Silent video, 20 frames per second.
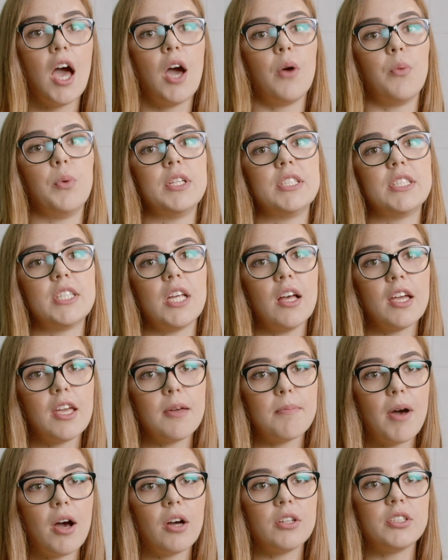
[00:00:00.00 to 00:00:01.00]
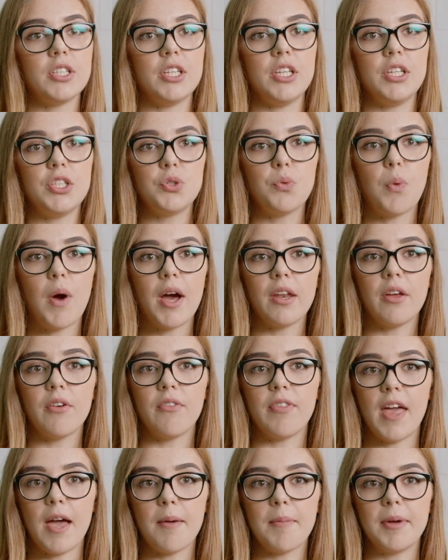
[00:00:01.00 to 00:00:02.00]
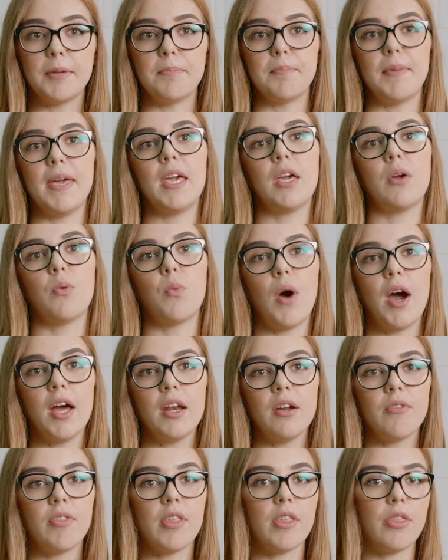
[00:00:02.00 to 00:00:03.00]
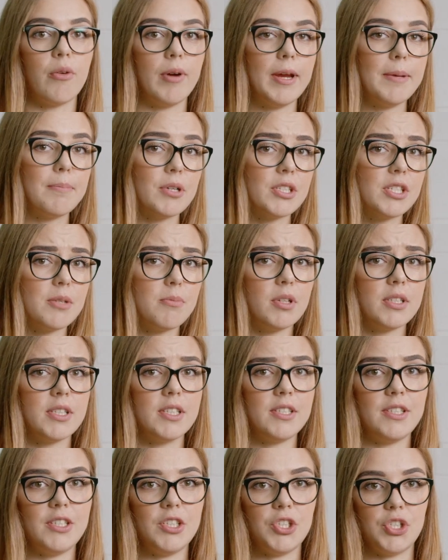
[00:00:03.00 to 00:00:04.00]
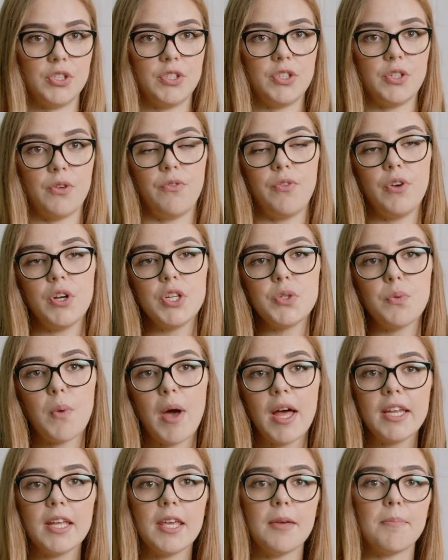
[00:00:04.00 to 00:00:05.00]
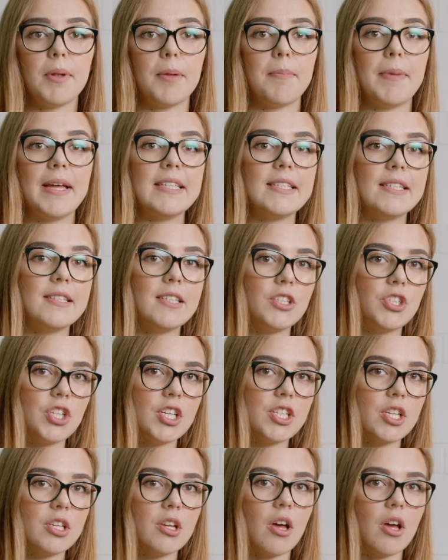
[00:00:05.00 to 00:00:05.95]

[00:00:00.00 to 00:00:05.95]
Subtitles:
We talk about each one of them and make one of the three possible decisions. So first one, implement the suggestion